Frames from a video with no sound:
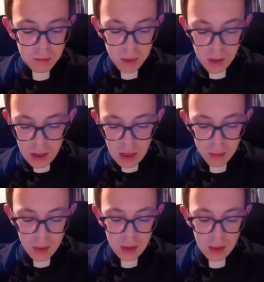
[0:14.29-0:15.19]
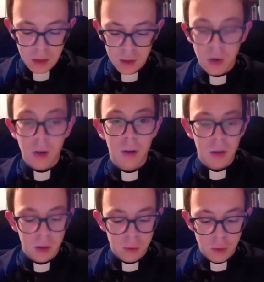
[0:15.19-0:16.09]
pandemic has strongly
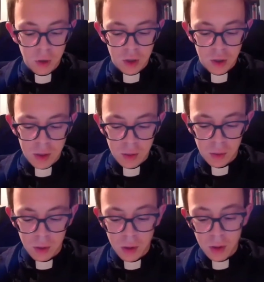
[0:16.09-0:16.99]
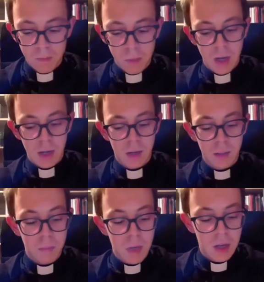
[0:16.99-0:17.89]
encouraged us to contemplate the
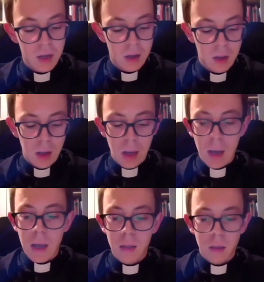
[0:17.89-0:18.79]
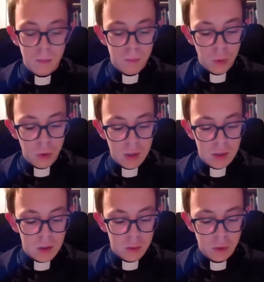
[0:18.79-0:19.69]
meaning and the
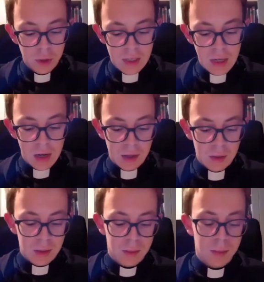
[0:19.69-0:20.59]
importance of resilience.